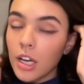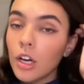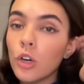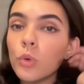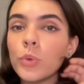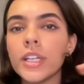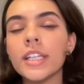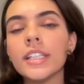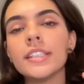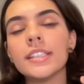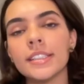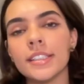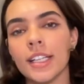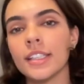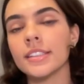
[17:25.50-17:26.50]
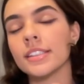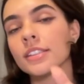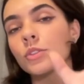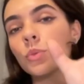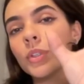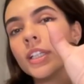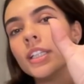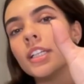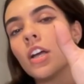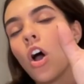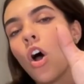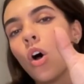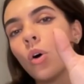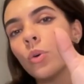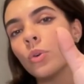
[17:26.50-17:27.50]
read the sentence, read it
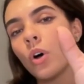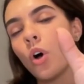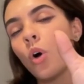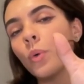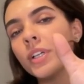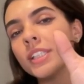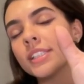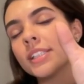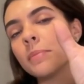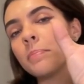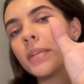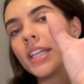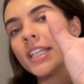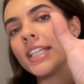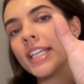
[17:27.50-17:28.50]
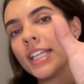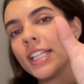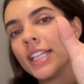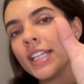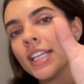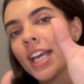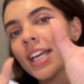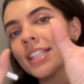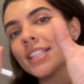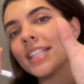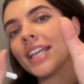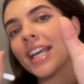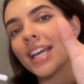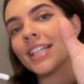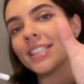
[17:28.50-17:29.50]
always the beginning and
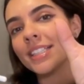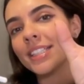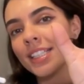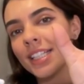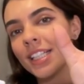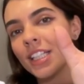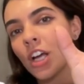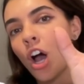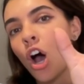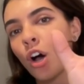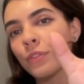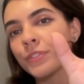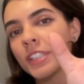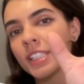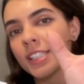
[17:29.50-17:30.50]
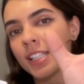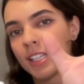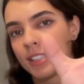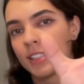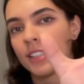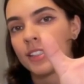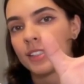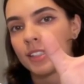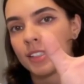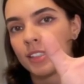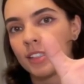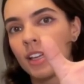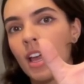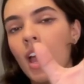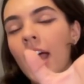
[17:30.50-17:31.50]
the ending of the sentences.
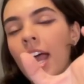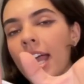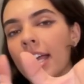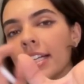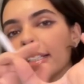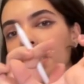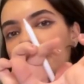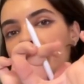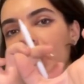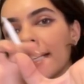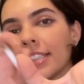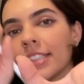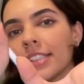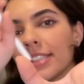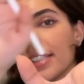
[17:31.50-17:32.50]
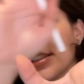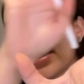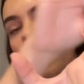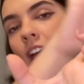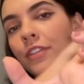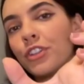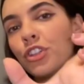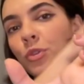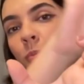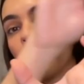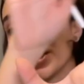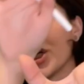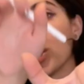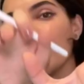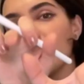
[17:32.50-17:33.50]
And the sentences have to
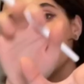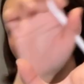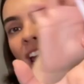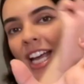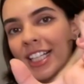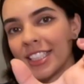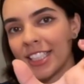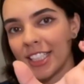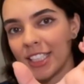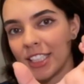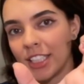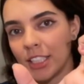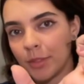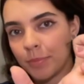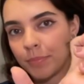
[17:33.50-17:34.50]
be connected.